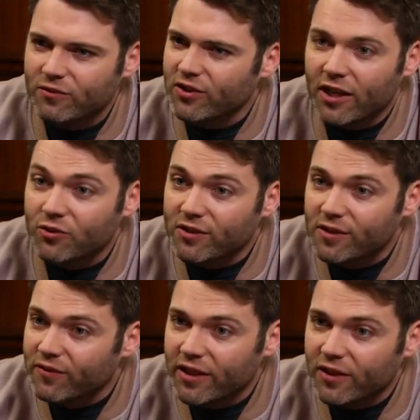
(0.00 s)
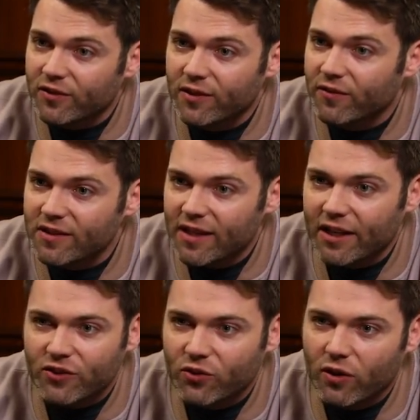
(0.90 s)
just hundreds of years of the
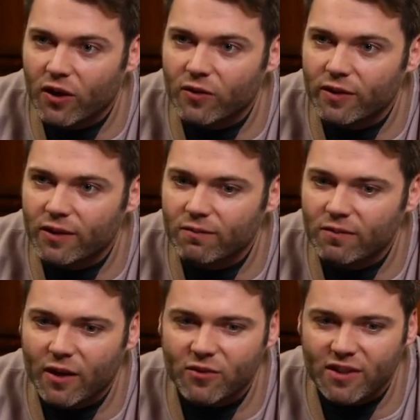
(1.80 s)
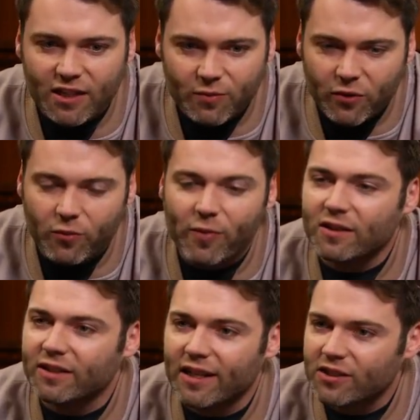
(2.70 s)
status quo, and that was not to be
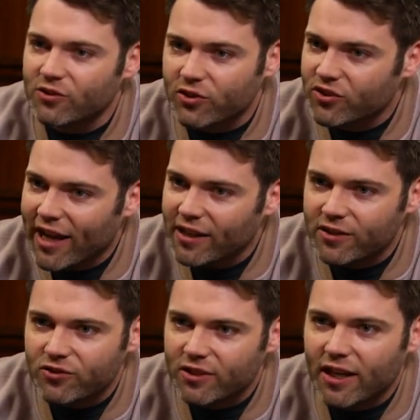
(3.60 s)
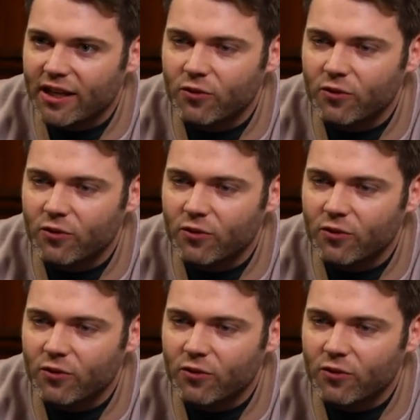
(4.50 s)
rebelled against or challenged in any